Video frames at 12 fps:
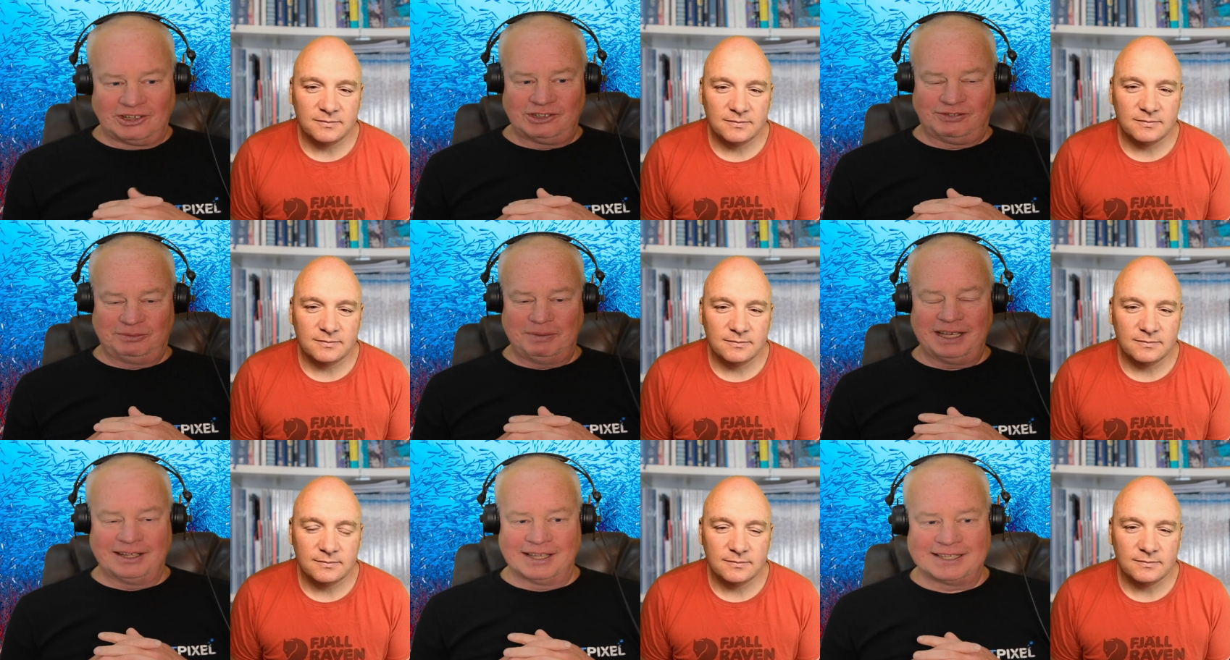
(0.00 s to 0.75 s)

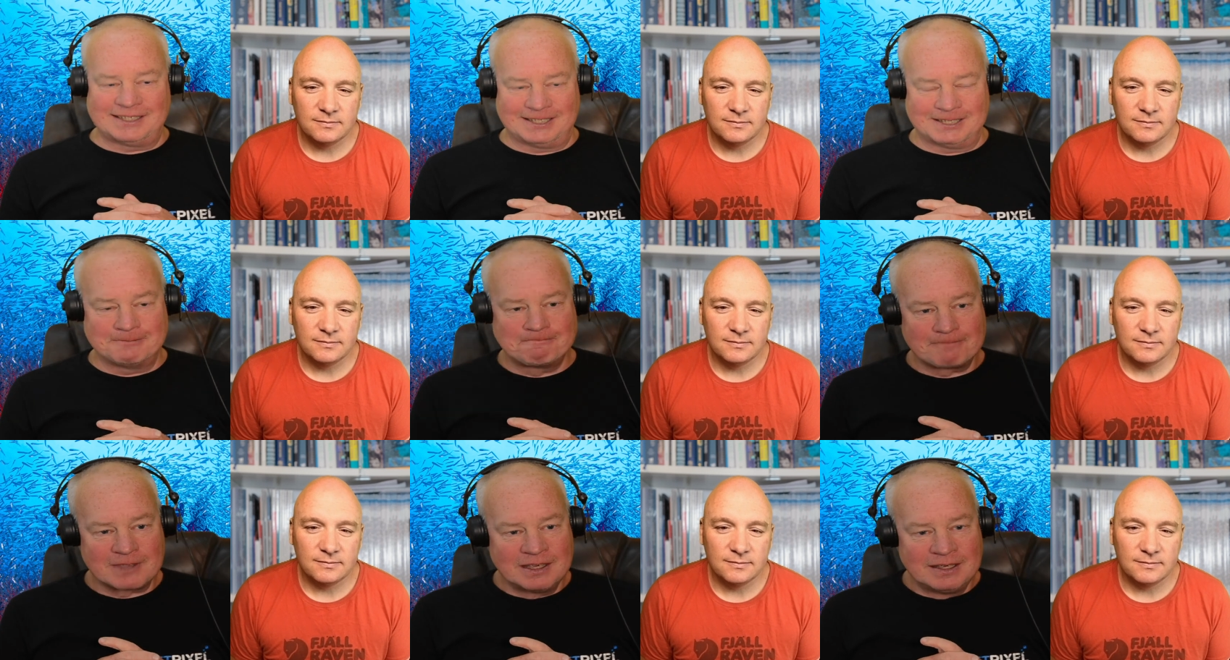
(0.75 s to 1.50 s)
Speaker 1: much chance of us being
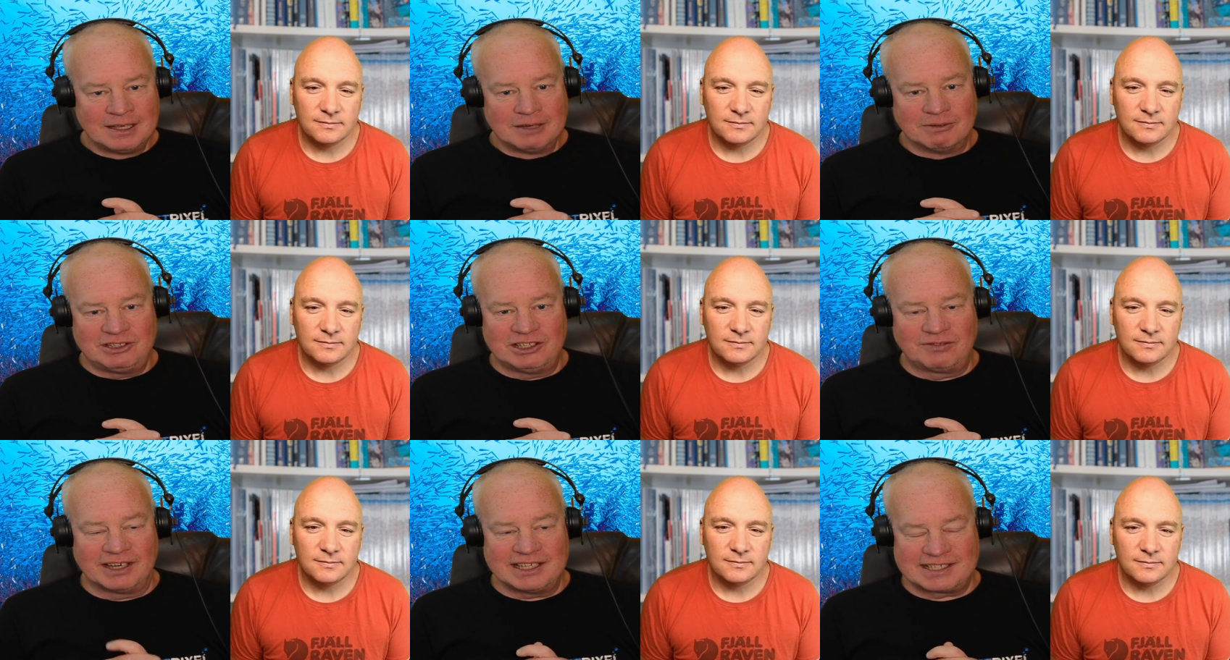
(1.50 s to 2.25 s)
there, so
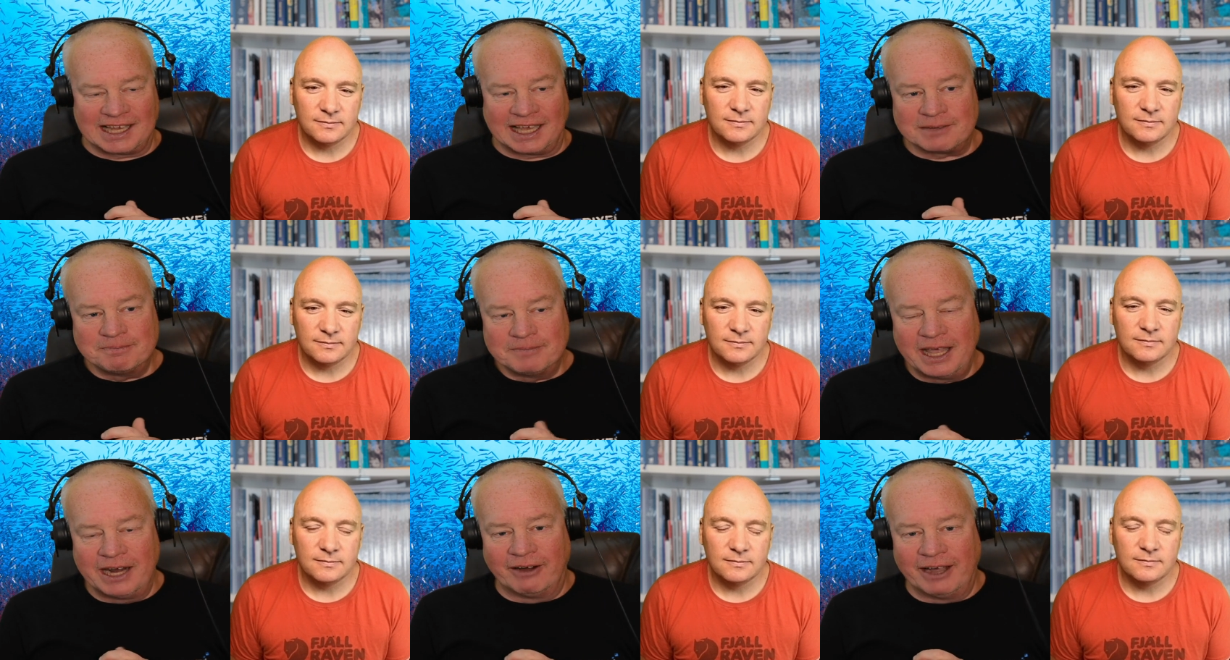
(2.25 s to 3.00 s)
which is very
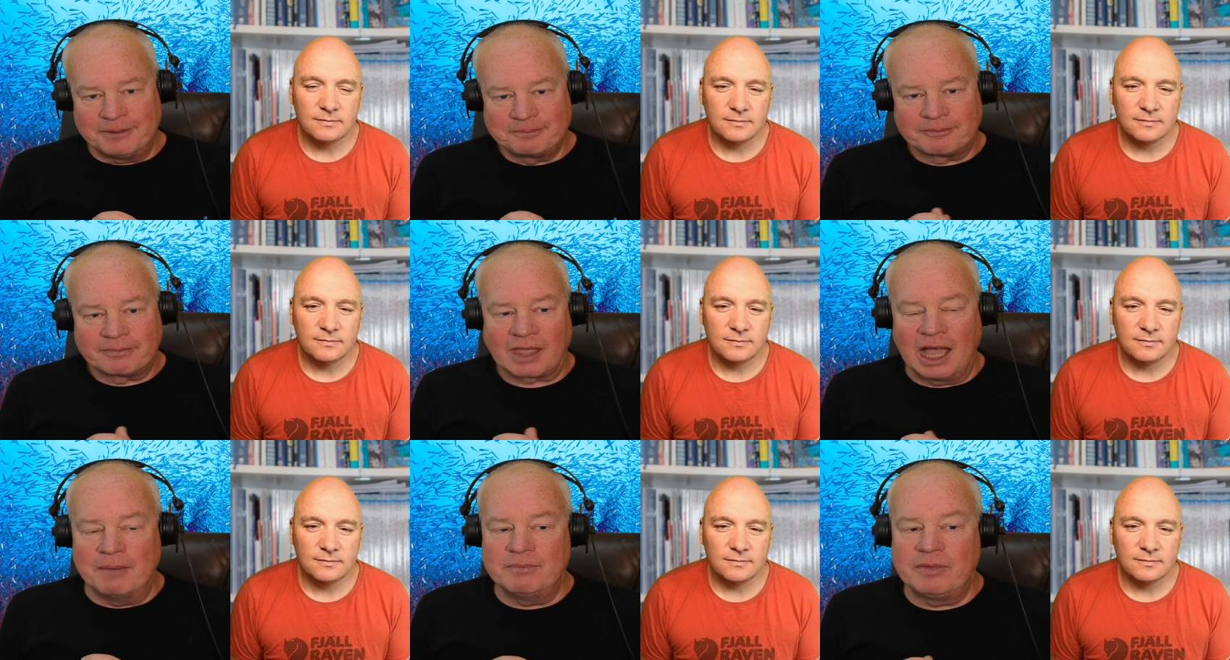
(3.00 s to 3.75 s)
sad.
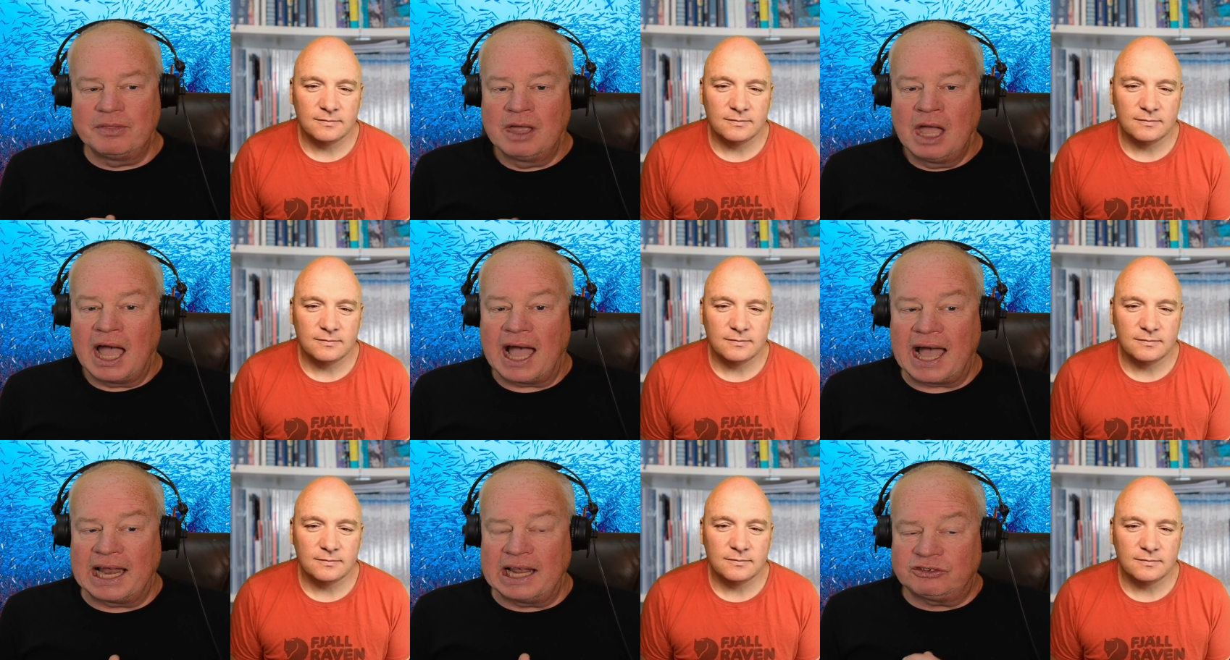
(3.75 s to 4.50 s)
Anyway, um,
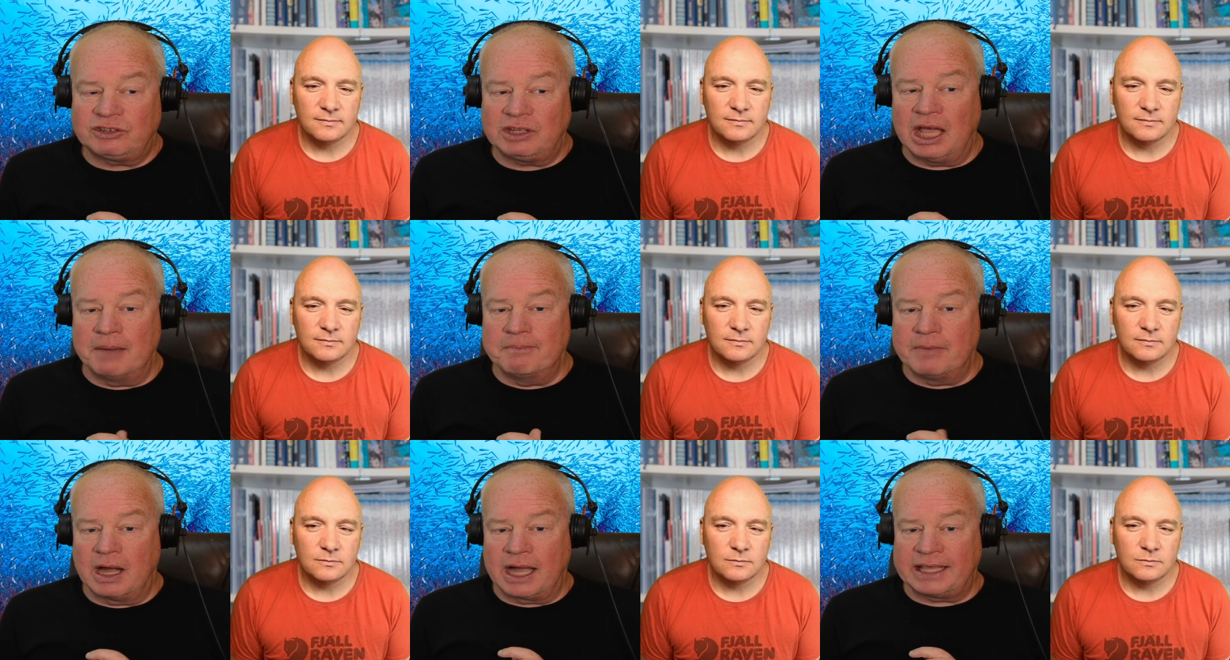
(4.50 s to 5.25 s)

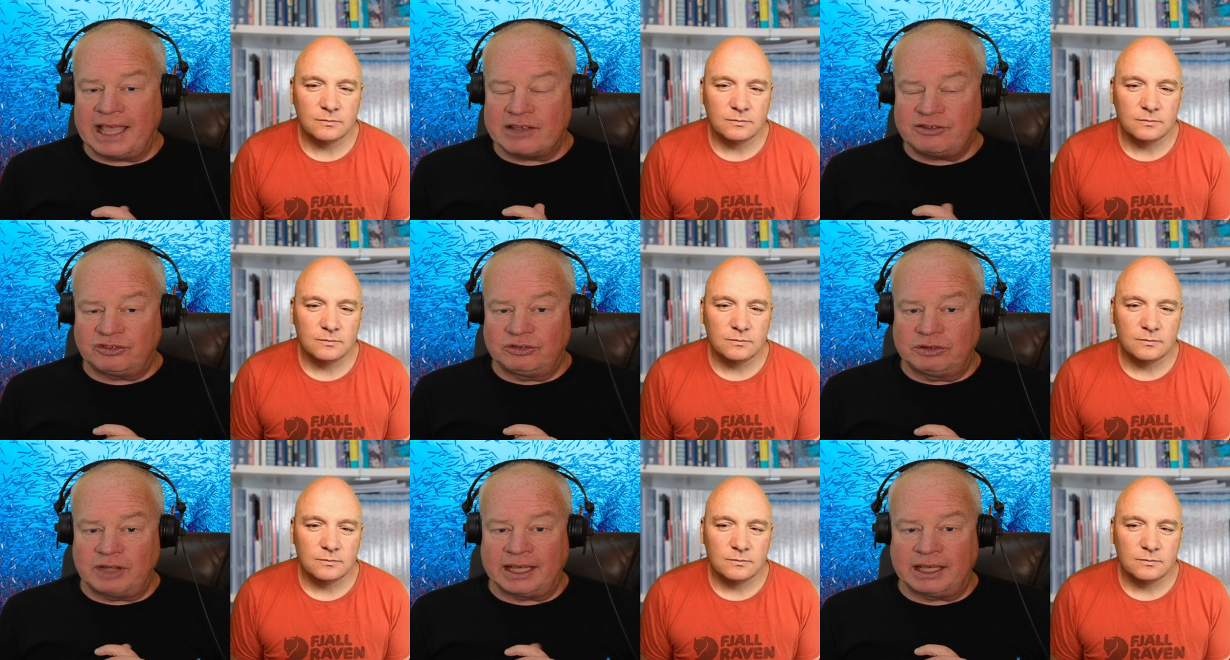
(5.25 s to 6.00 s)
Alex, um,
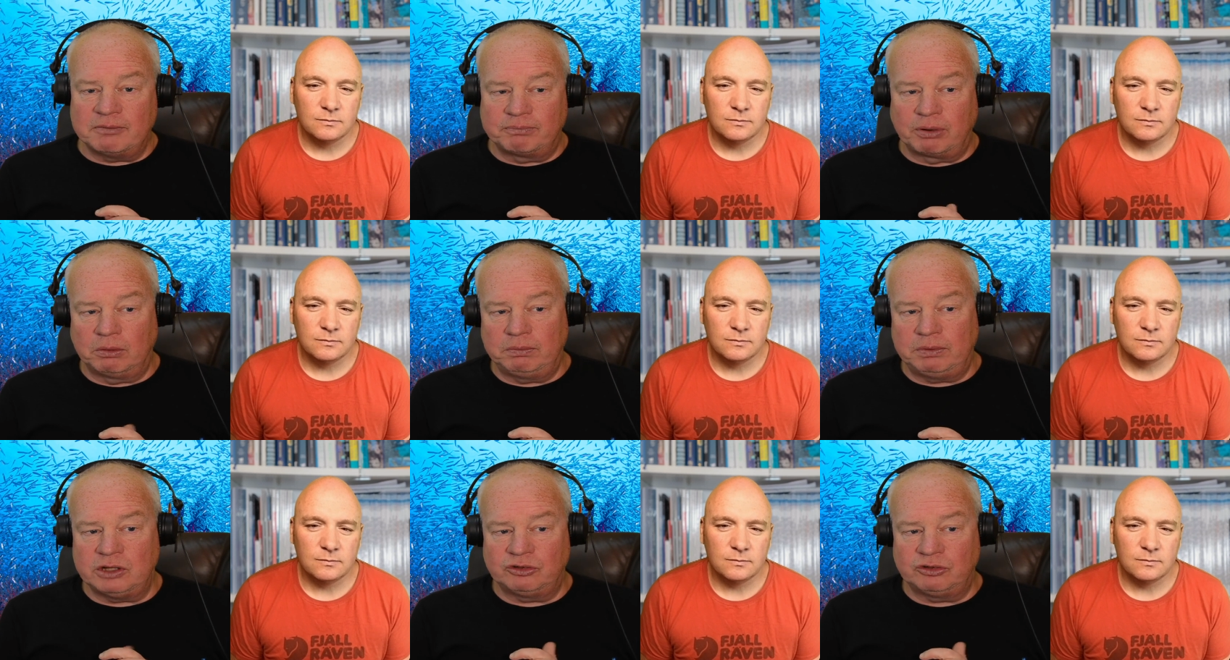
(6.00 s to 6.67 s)
I guess they can